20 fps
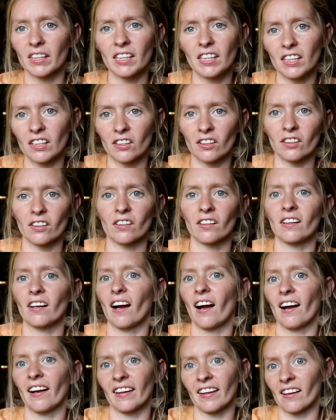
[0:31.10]
year,
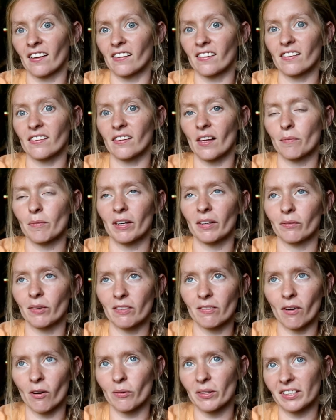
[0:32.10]
I guess. I mean,
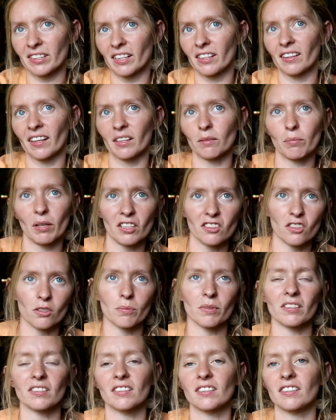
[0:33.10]
we've always done like picture
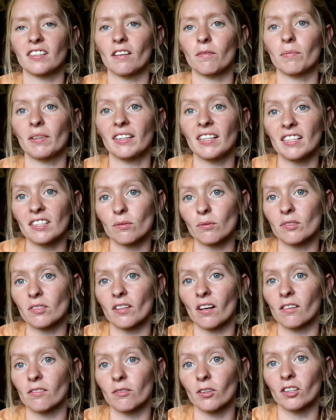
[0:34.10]
books and stuff, but this was
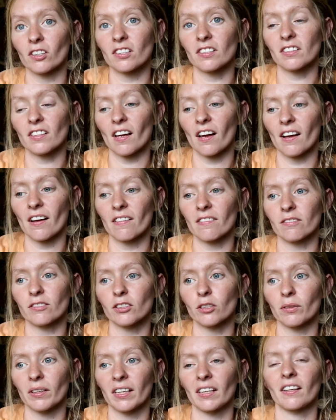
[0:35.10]
our first of
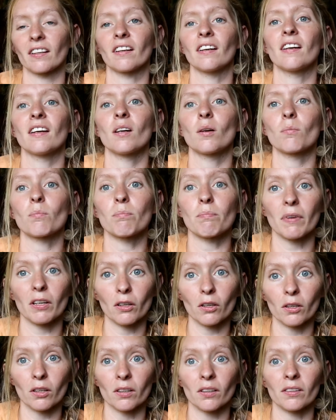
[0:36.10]
doing
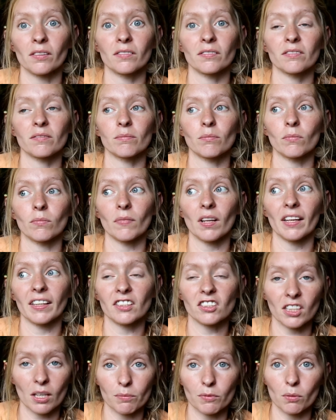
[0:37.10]
bigger like
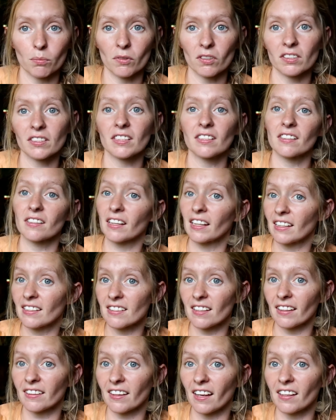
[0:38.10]
chapter books and things
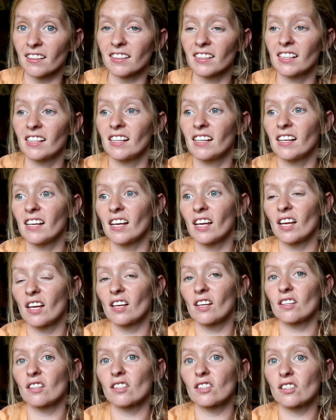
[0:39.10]
like that.
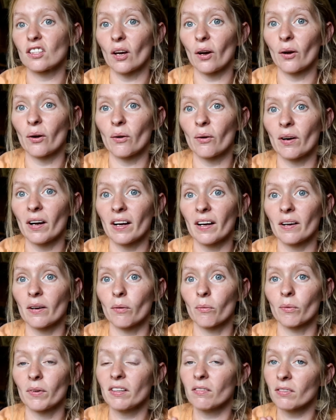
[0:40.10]
So
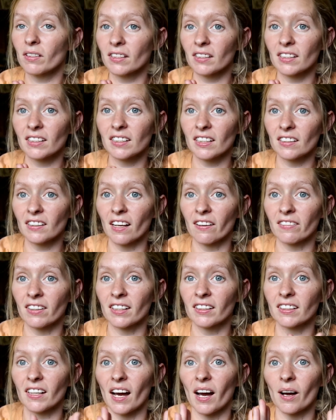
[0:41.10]
we really did love
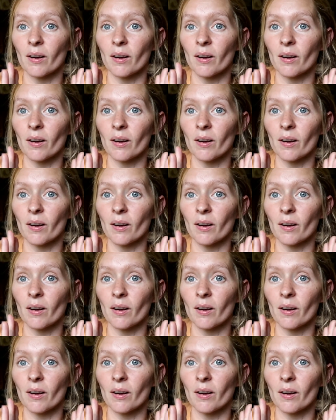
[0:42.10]
it,